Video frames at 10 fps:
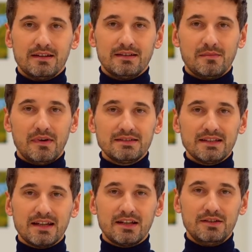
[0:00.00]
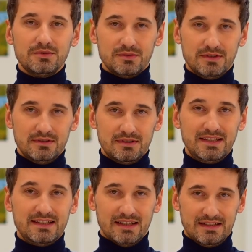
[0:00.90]
They must include
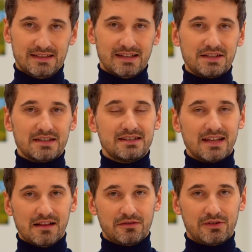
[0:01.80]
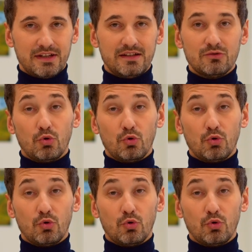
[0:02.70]
details such as salary,